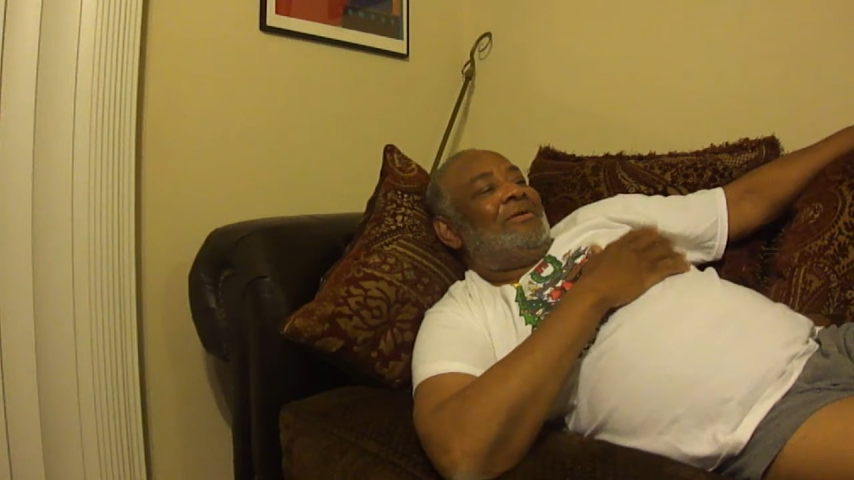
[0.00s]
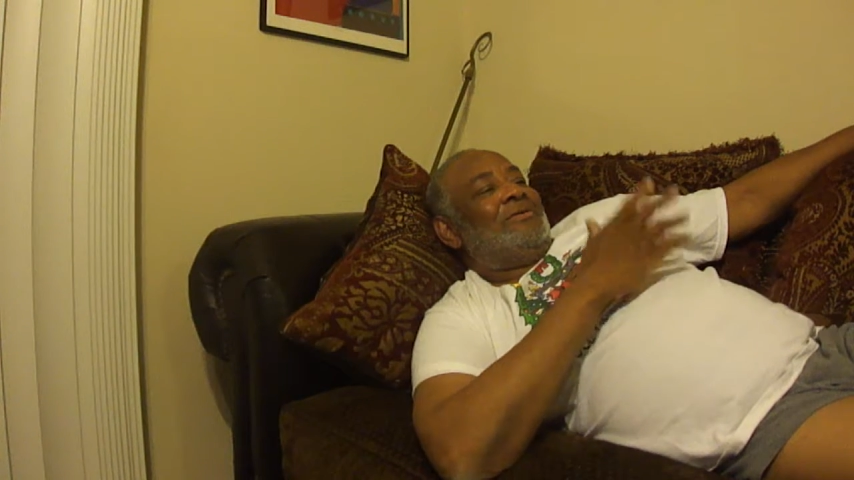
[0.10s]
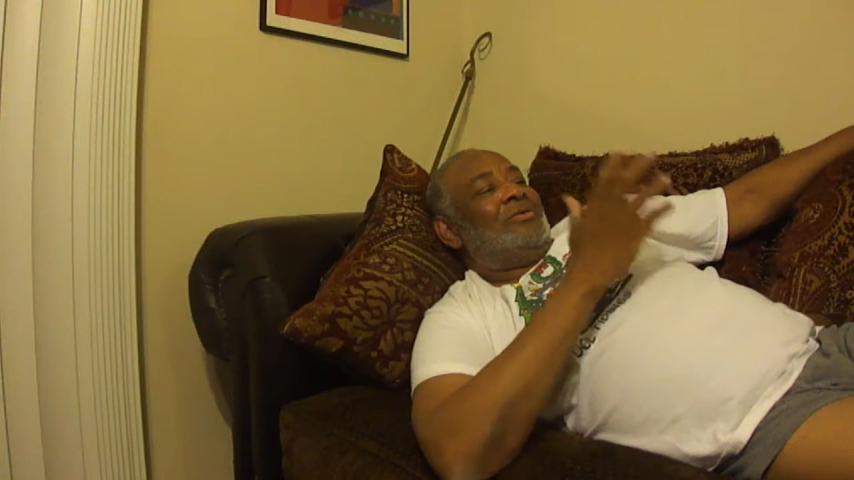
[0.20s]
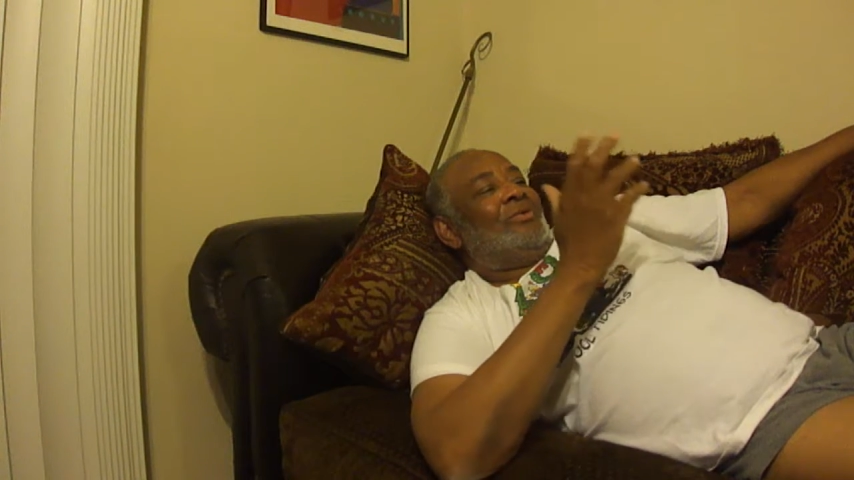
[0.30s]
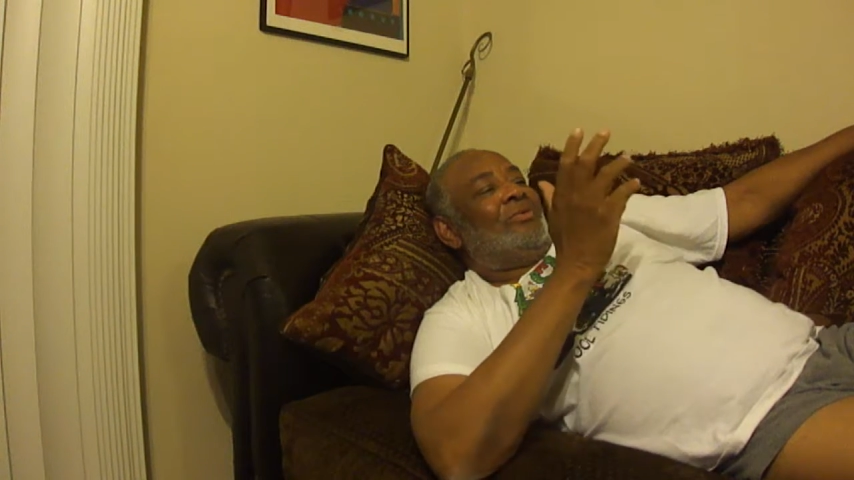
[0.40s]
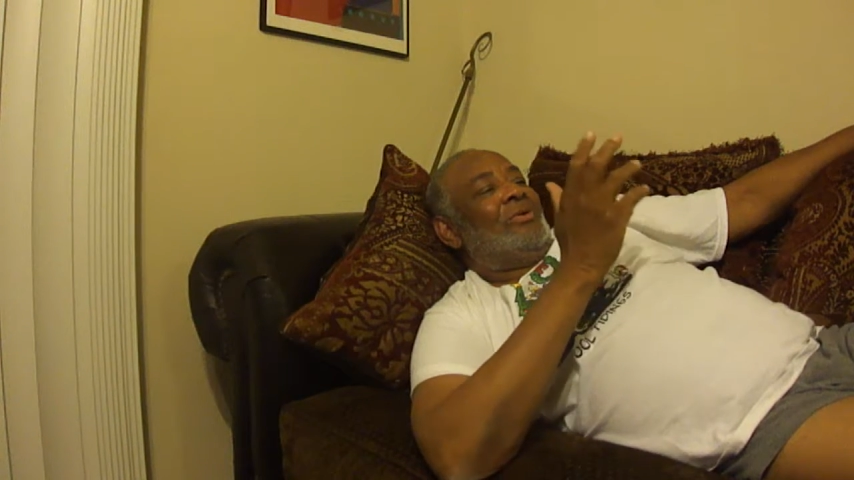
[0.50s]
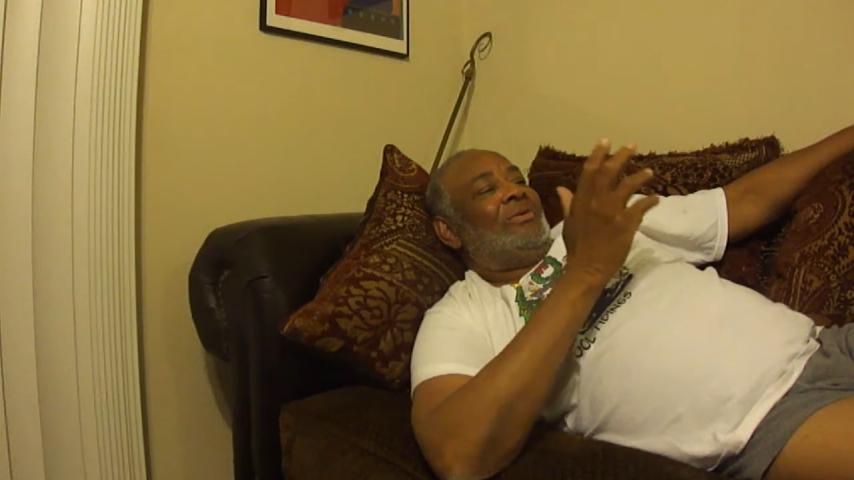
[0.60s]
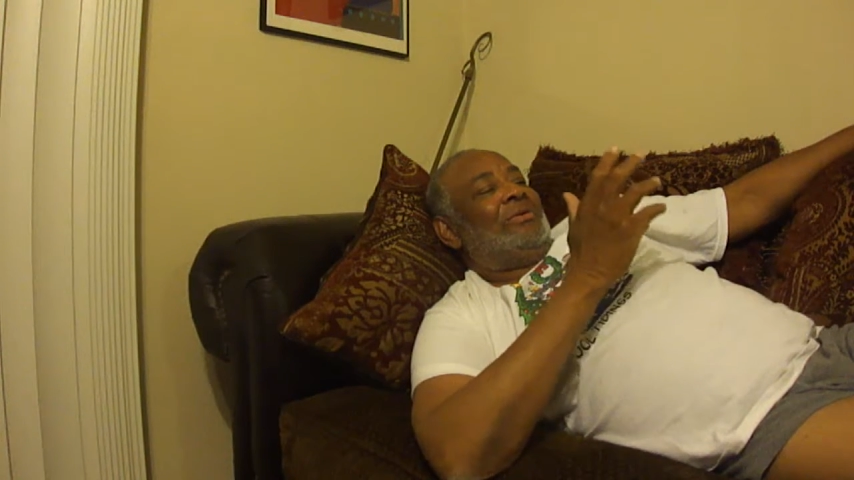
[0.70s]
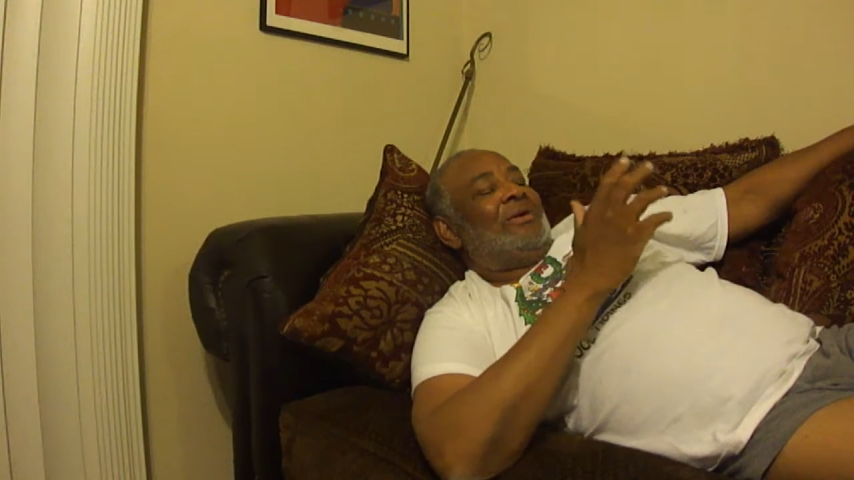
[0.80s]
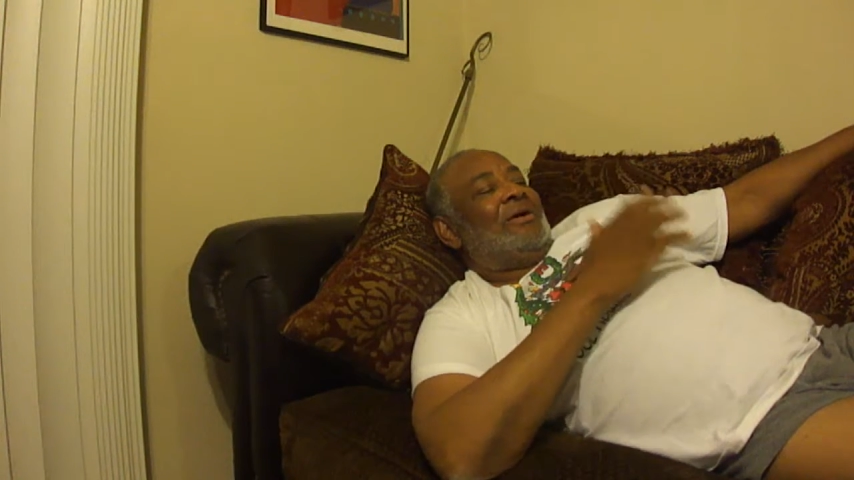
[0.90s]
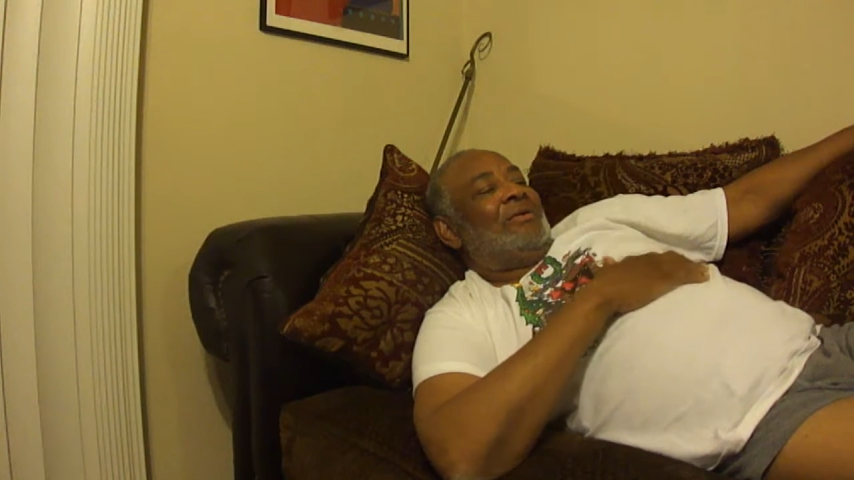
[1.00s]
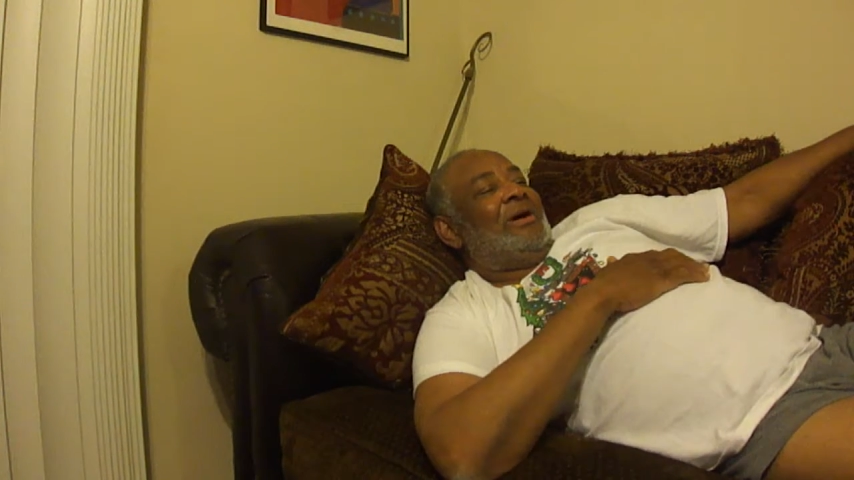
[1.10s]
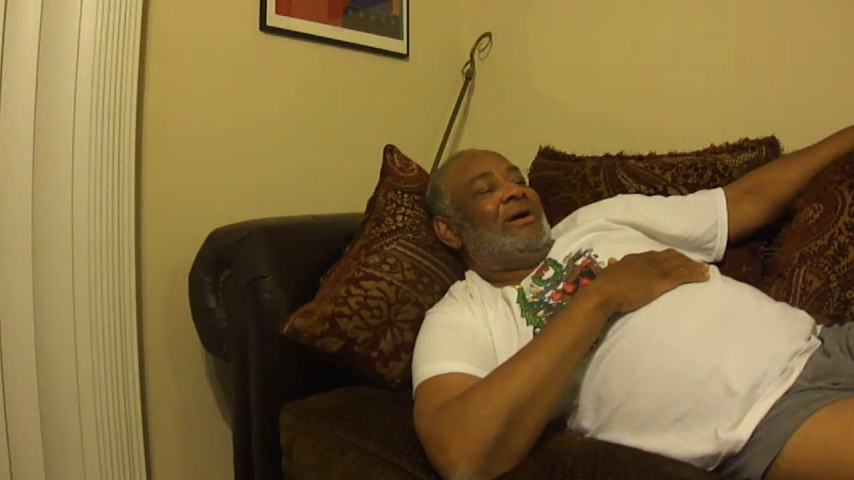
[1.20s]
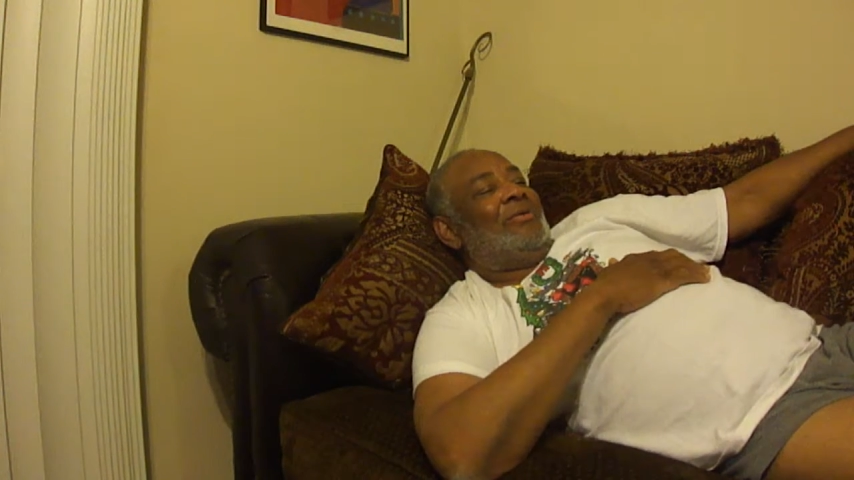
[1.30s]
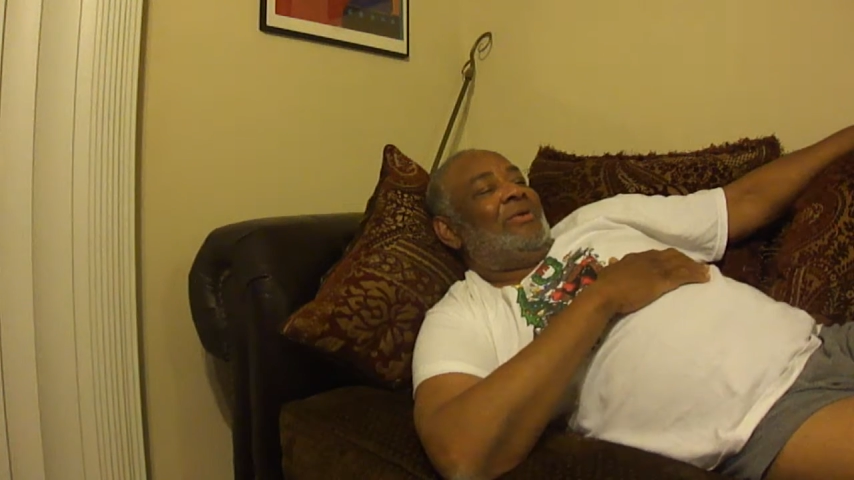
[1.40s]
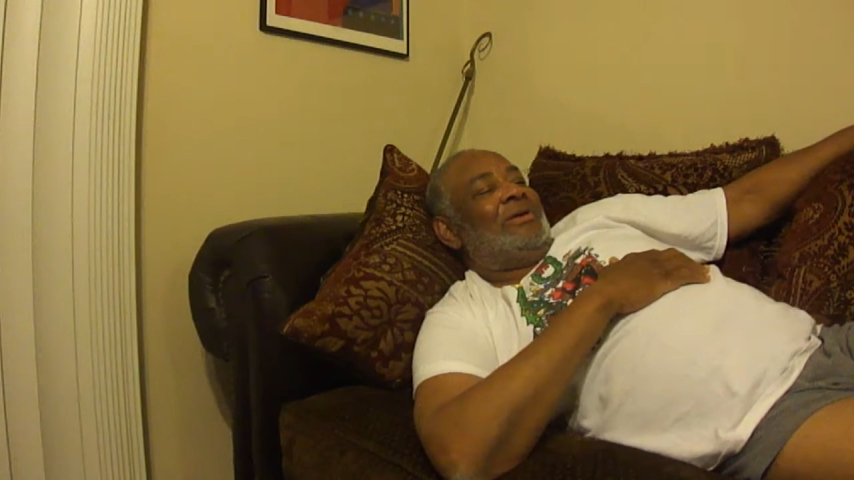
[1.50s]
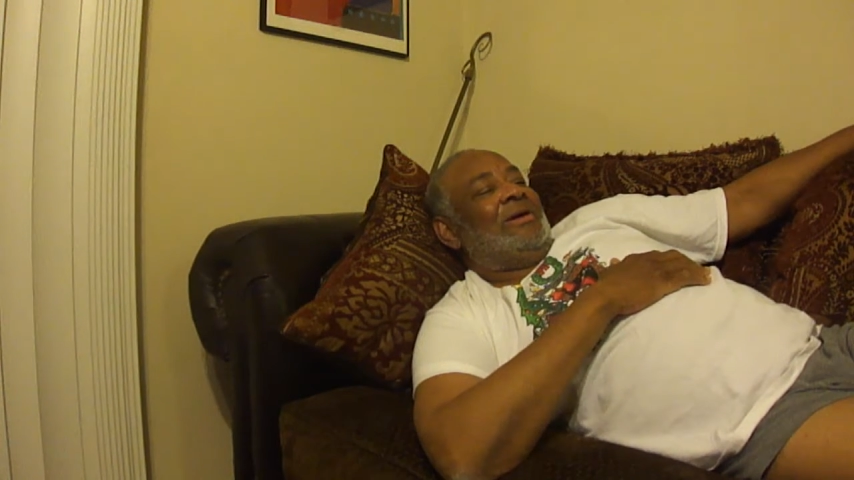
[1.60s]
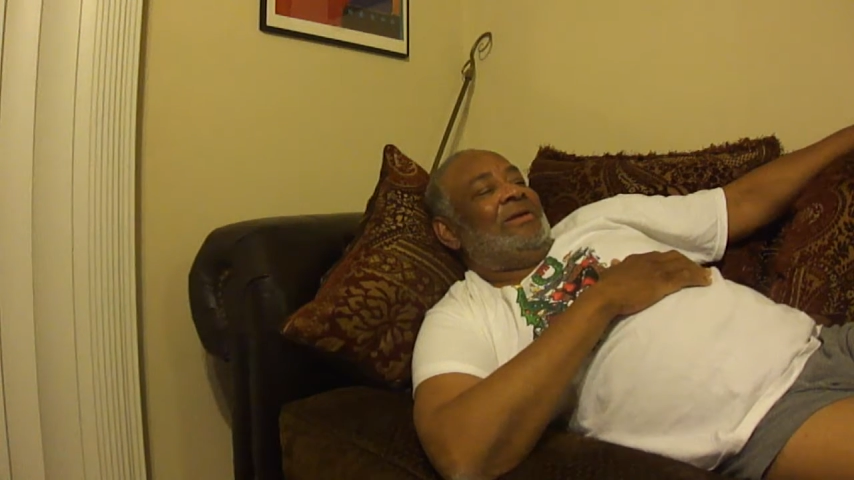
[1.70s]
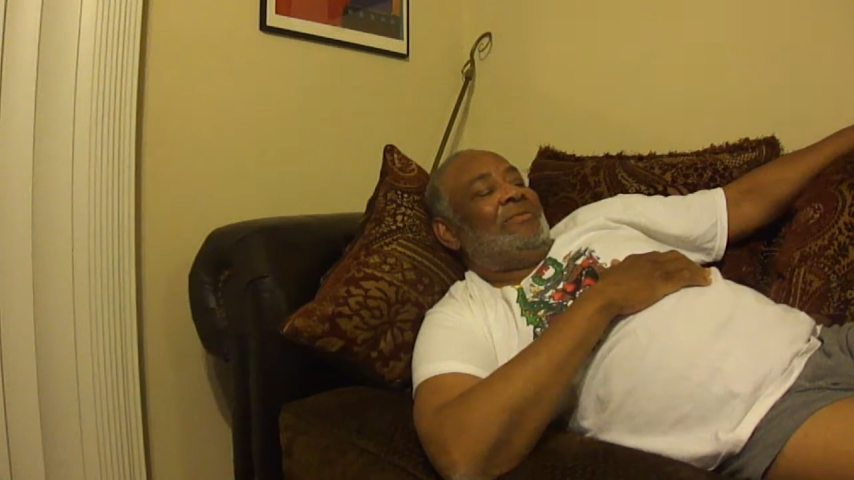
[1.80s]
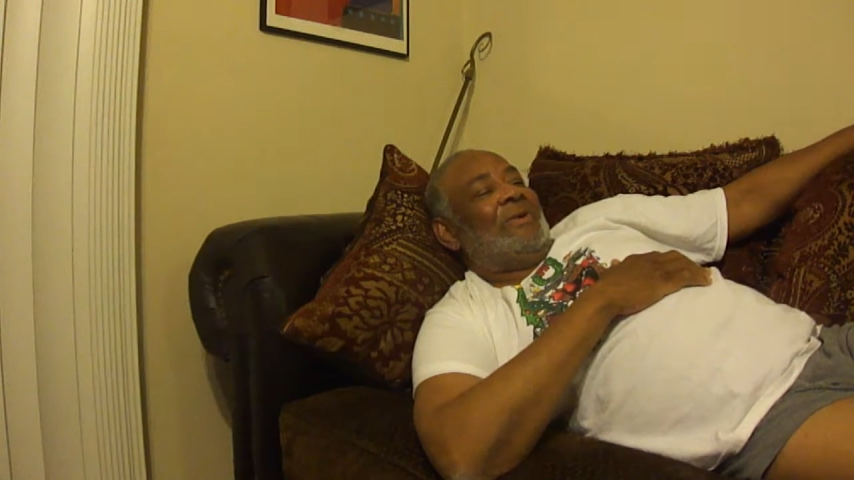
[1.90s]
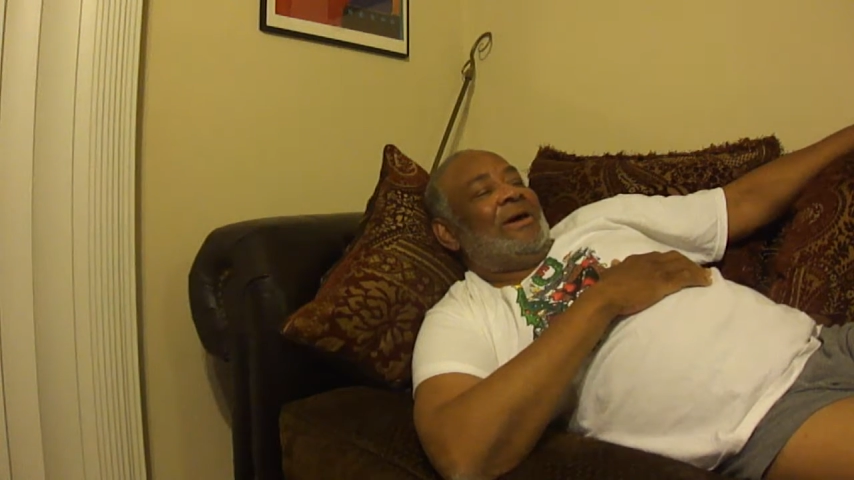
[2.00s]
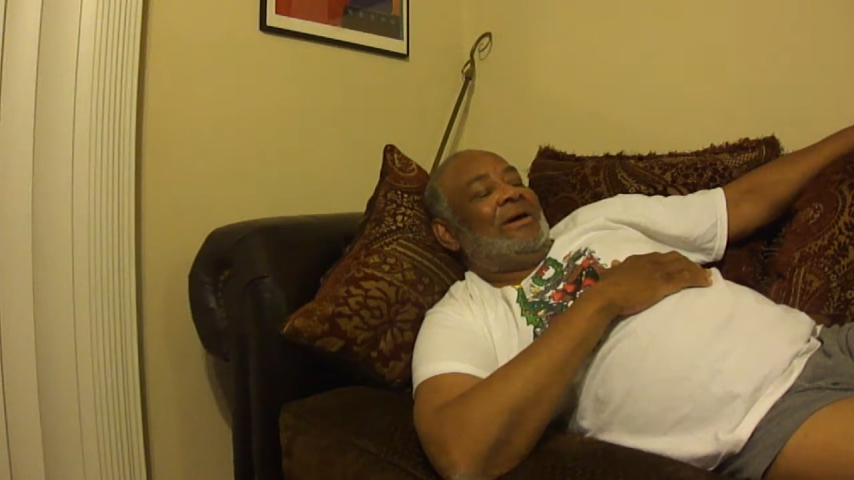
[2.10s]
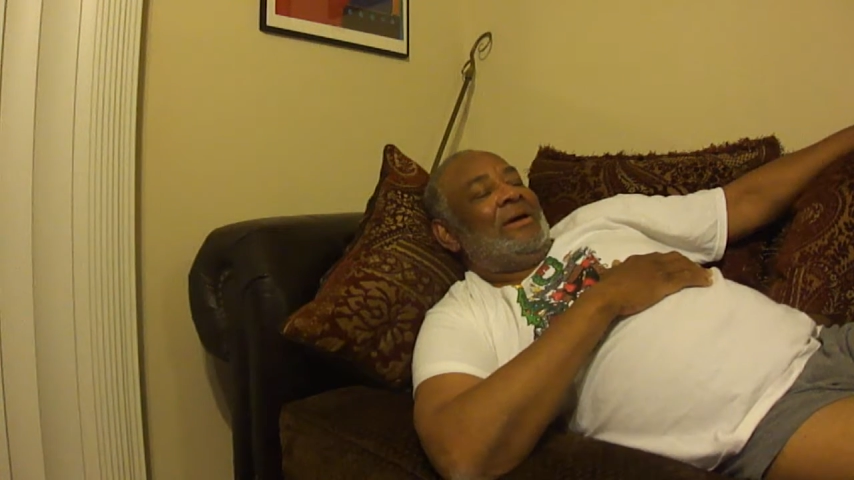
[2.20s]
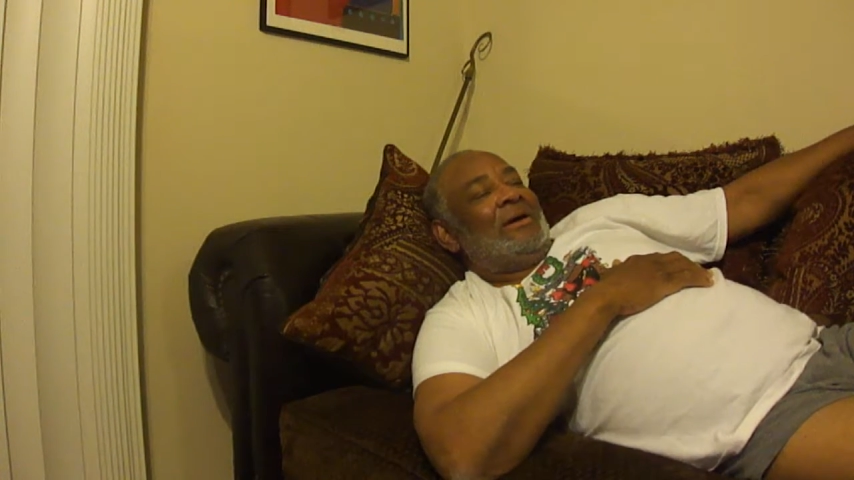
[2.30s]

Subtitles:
you know, rolling down Highway 95.